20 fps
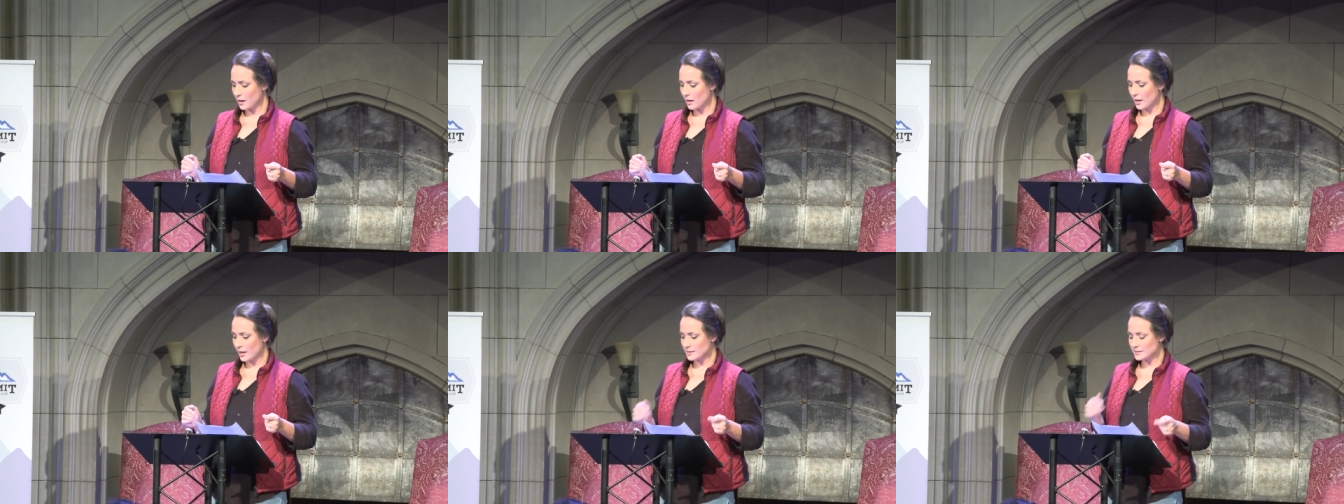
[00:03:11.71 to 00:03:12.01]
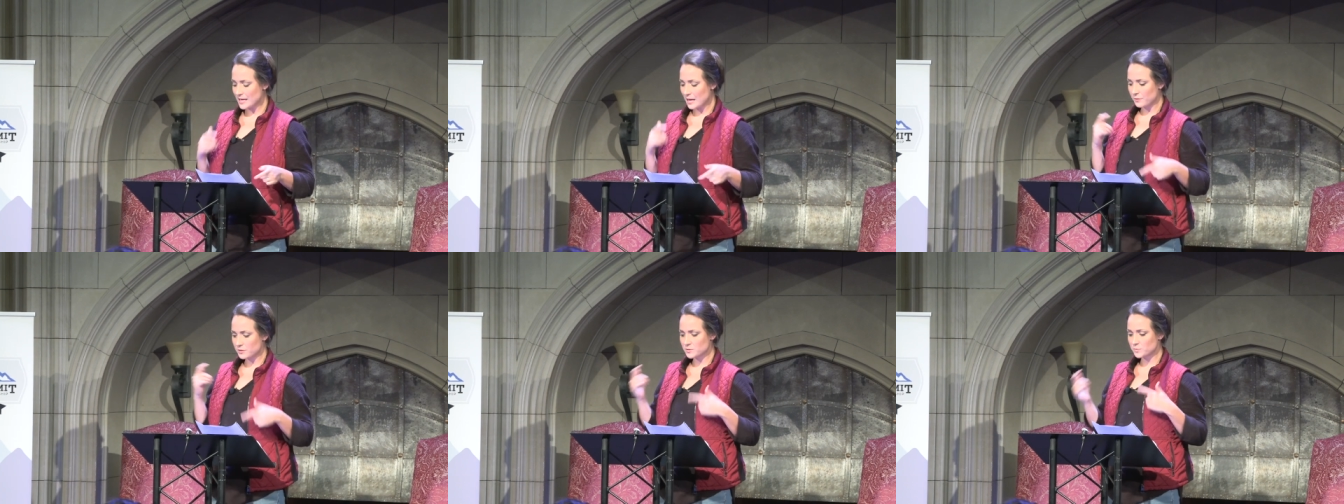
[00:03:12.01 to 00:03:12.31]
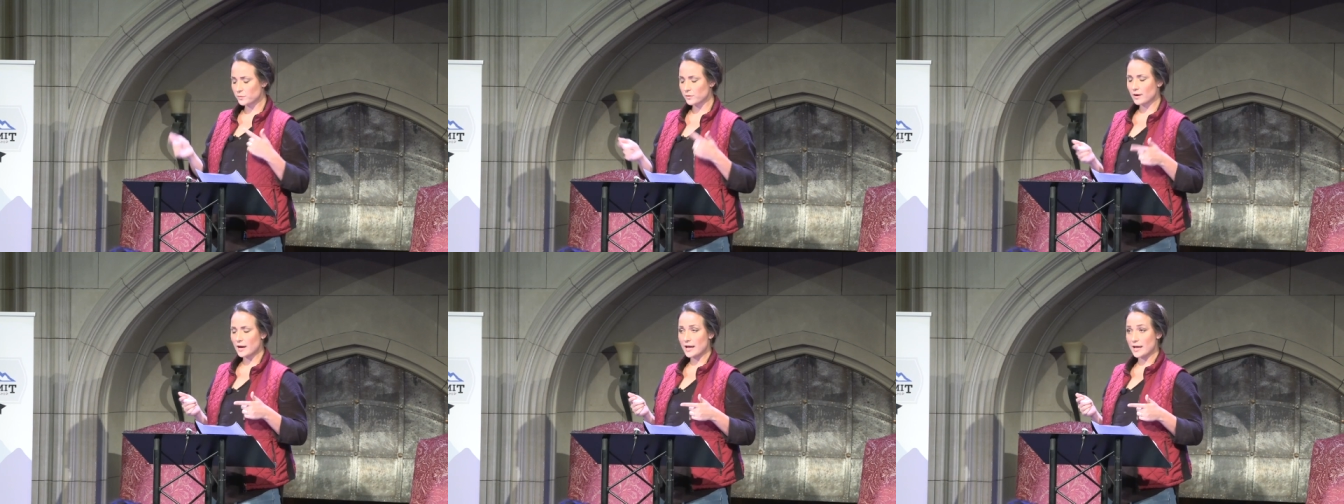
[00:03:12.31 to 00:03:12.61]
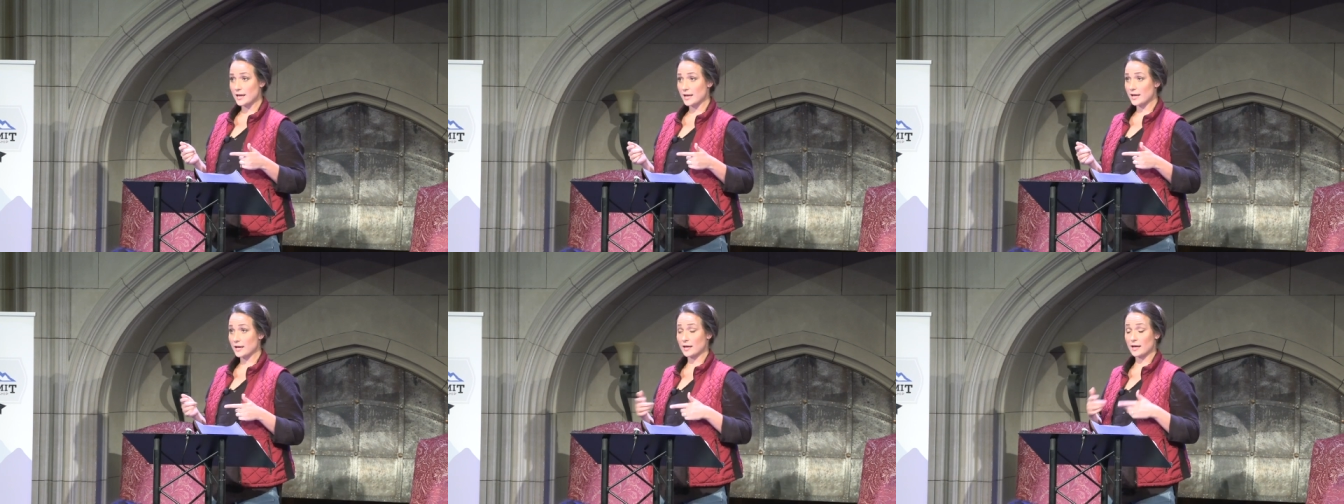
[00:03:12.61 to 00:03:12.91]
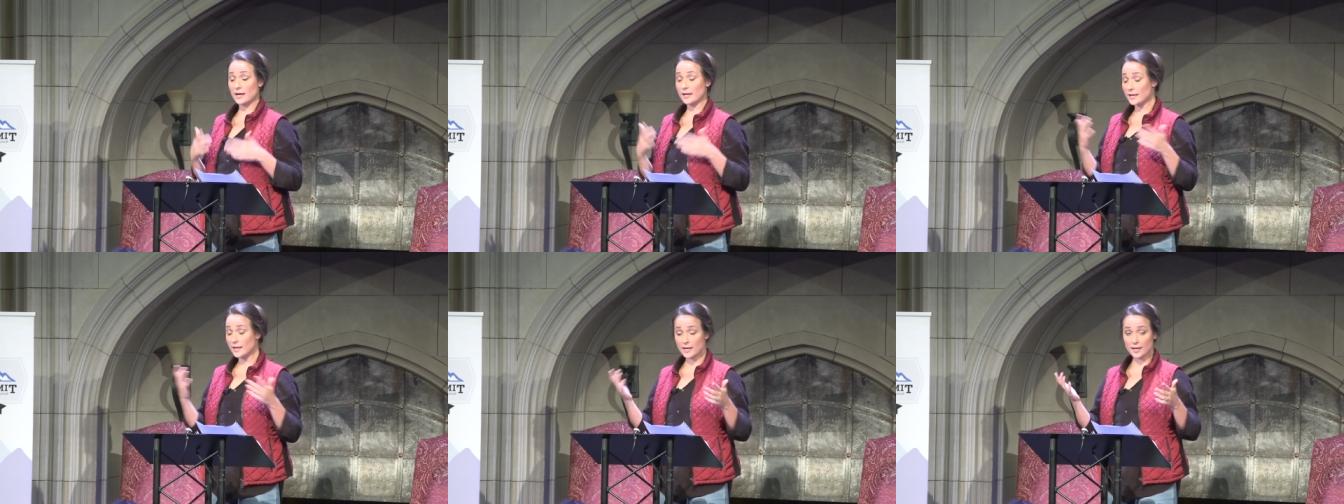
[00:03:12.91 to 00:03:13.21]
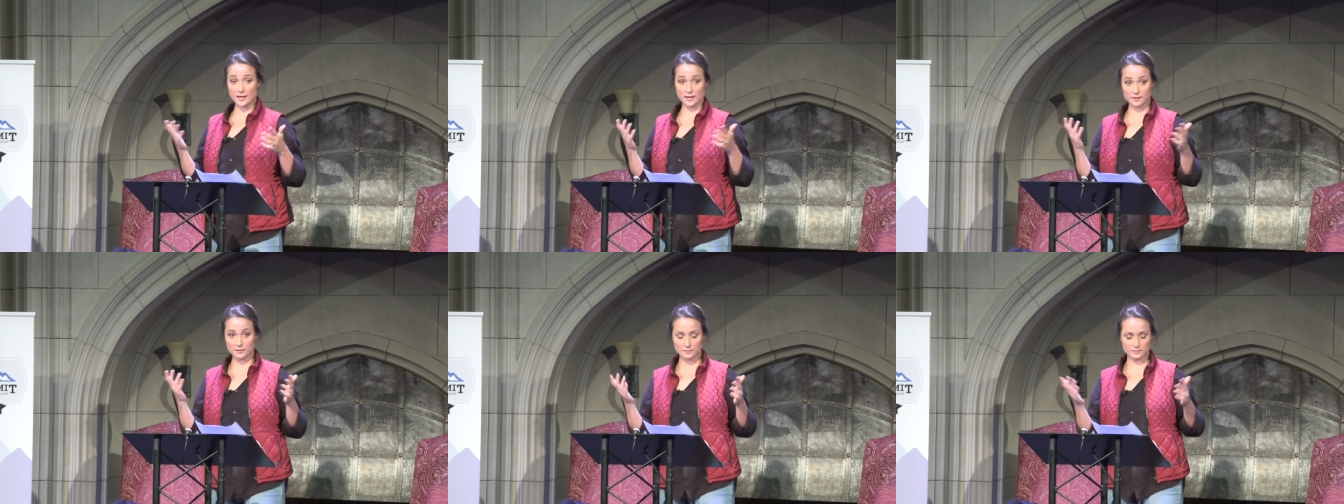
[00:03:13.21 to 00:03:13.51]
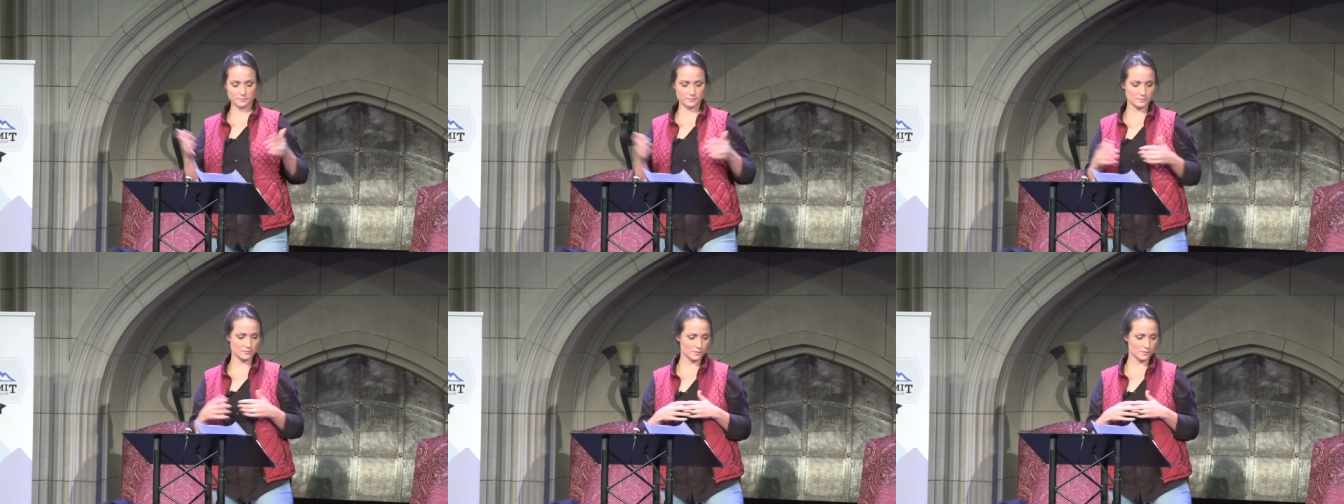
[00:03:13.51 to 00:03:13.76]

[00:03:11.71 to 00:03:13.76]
as I was praying again.